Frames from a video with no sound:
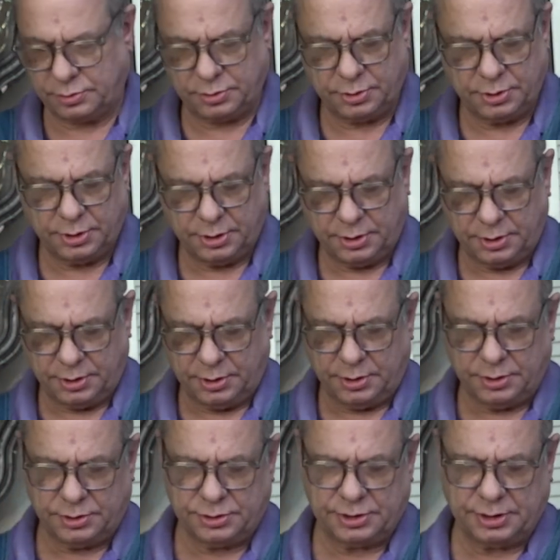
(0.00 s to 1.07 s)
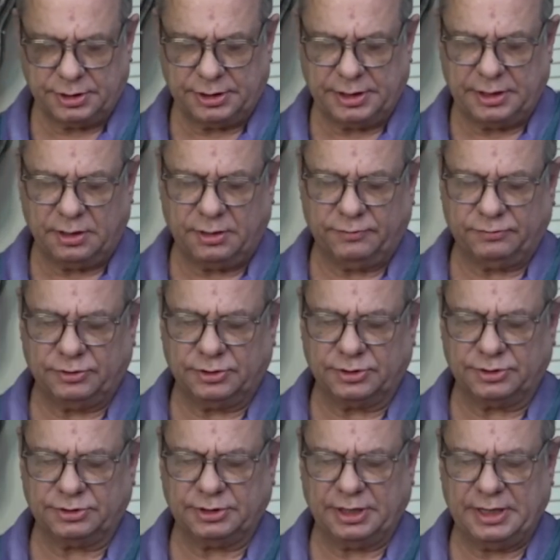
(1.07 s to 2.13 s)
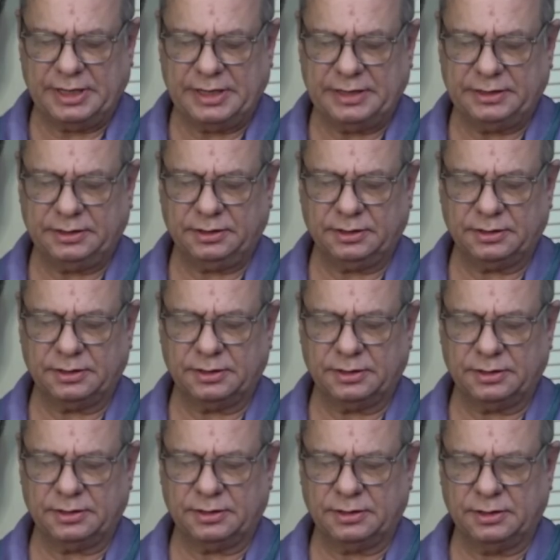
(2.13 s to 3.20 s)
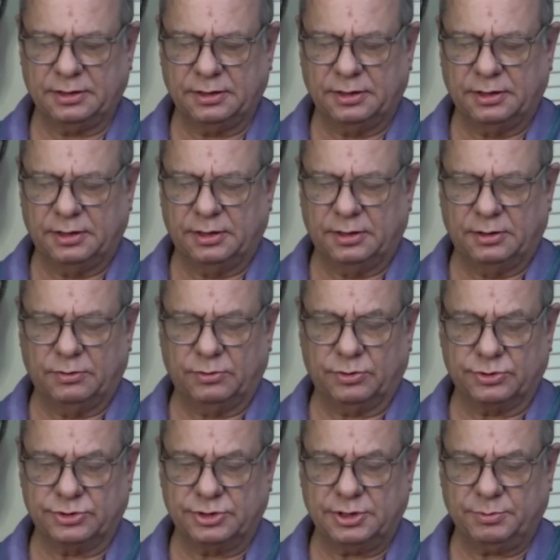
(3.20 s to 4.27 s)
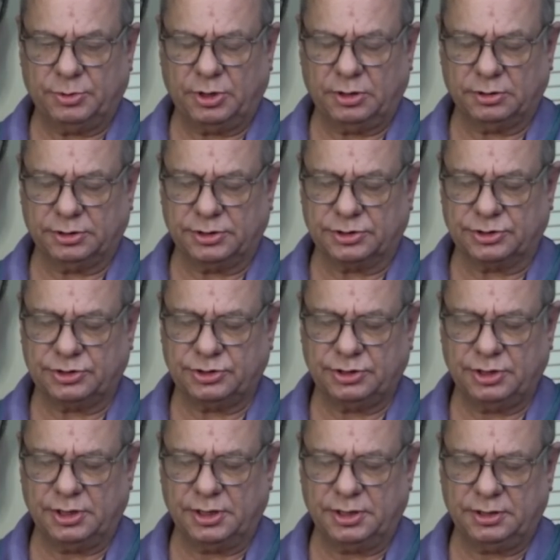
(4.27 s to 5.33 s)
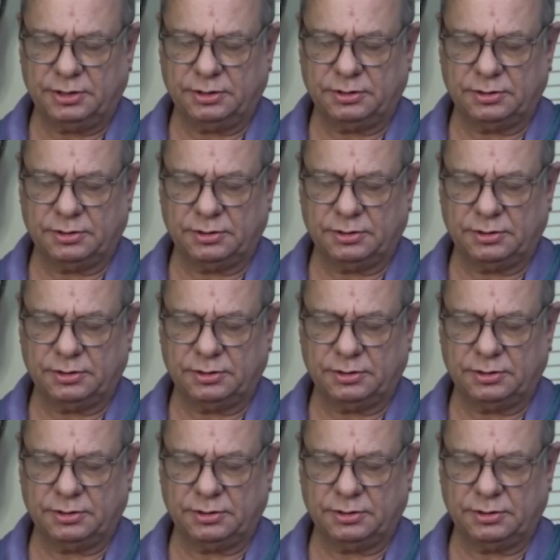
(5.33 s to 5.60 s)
Set that off to the side. We'll ziplock this shut.